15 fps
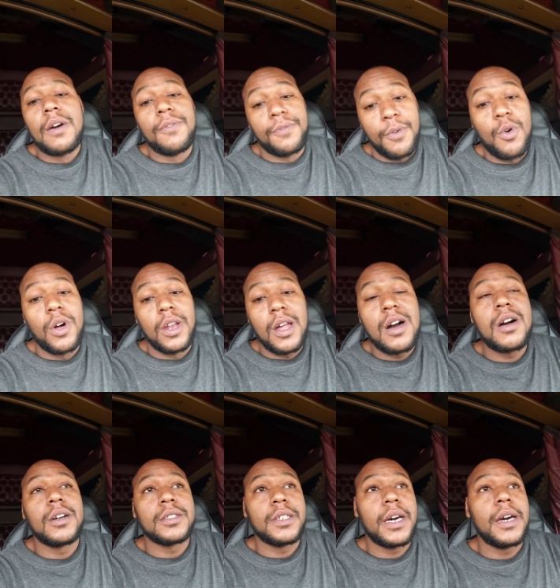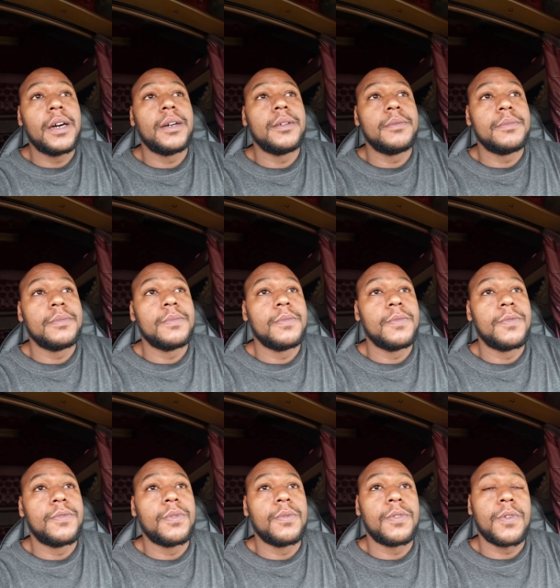for a long time,
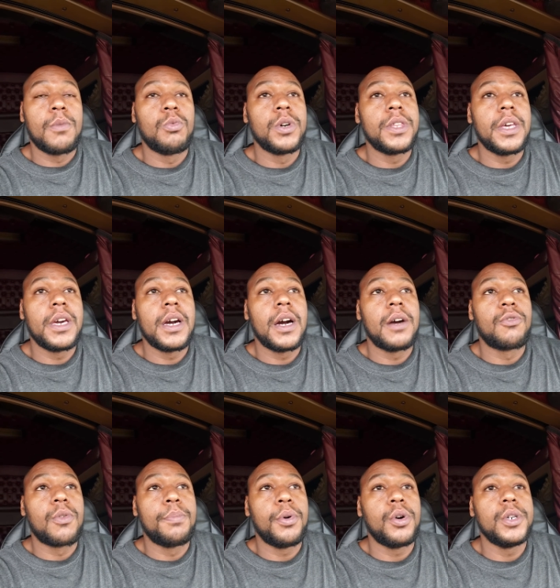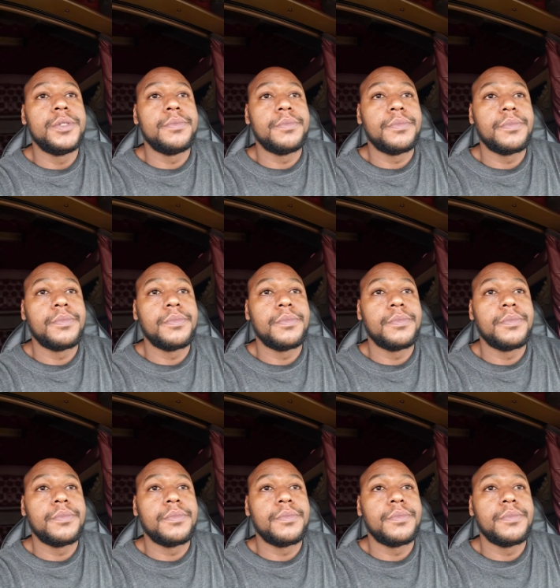from what they are reporting.